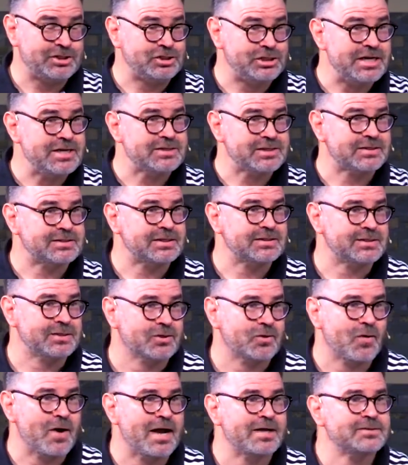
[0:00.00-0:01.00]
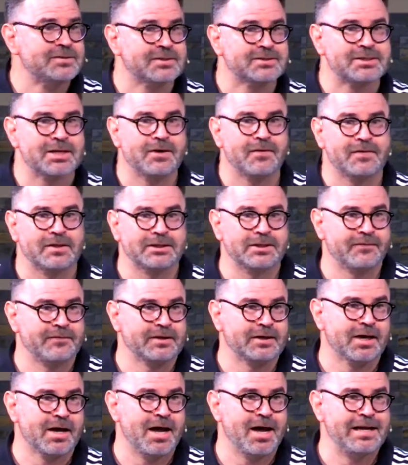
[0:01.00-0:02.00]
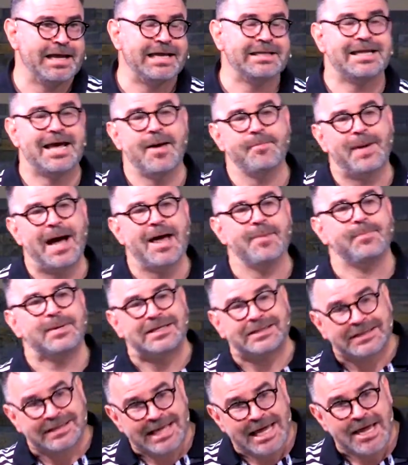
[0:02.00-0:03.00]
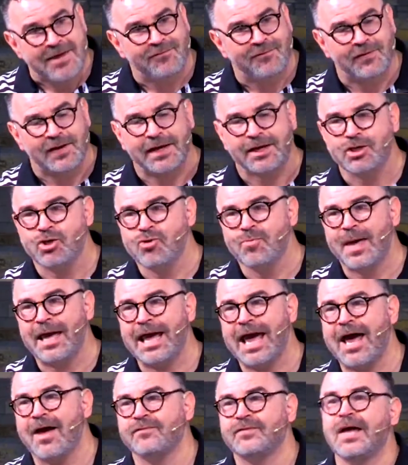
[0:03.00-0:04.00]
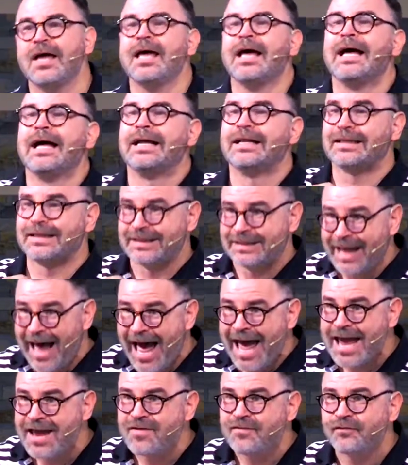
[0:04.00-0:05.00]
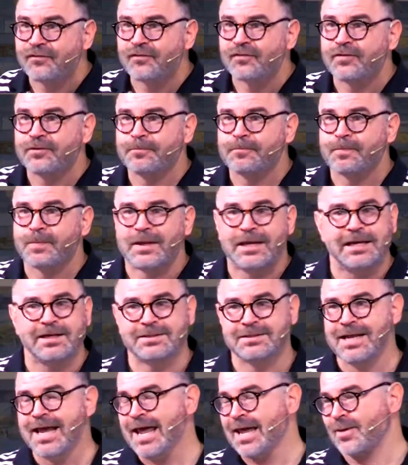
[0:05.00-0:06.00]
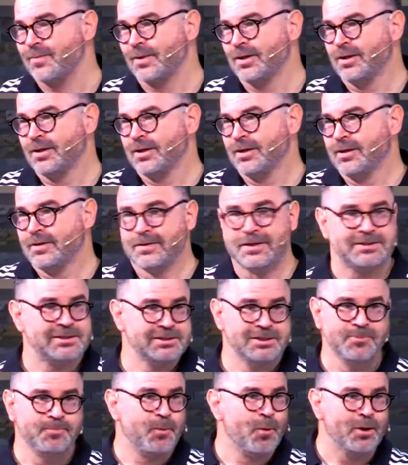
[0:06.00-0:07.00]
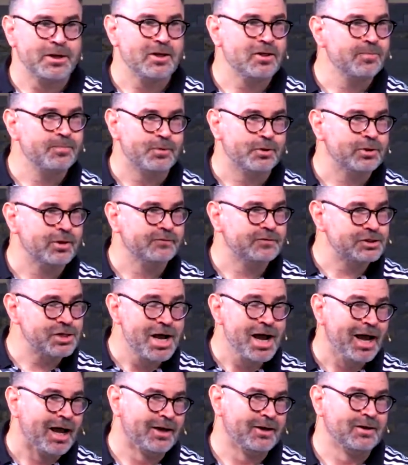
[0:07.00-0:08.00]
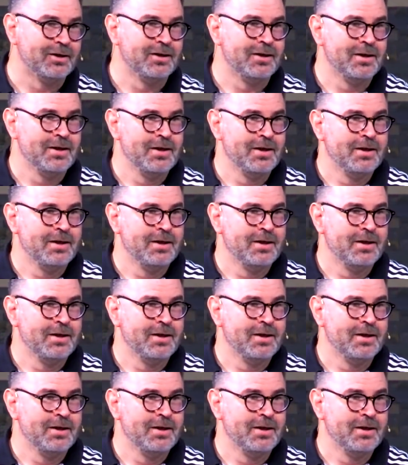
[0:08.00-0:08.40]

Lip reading: that Jesus is the Christ, the Son of the living God, and that by believing you may have life in his name." This is the point of the book of John,